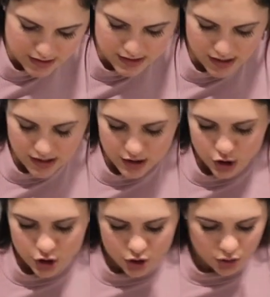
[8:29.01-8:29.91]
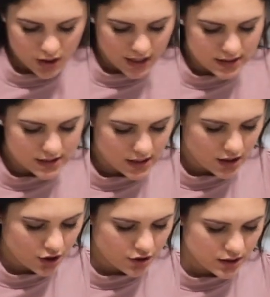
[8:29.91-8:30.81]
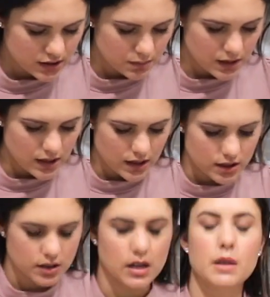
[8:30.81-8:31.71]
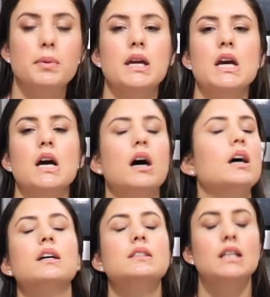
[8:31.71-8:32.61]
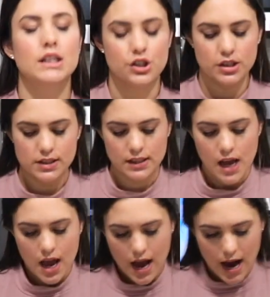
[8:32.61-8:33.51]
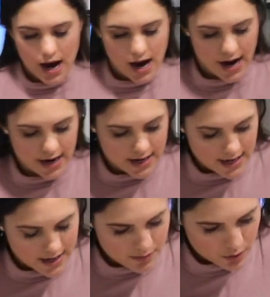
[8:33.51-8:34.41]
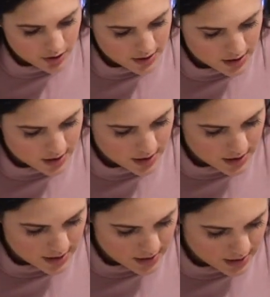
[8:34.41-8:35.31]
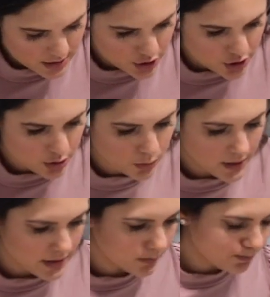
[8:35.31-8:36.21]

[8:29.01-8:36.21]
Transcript: The skin is so nice and crispy and it's gonna be delicious. I am gonna cut into it.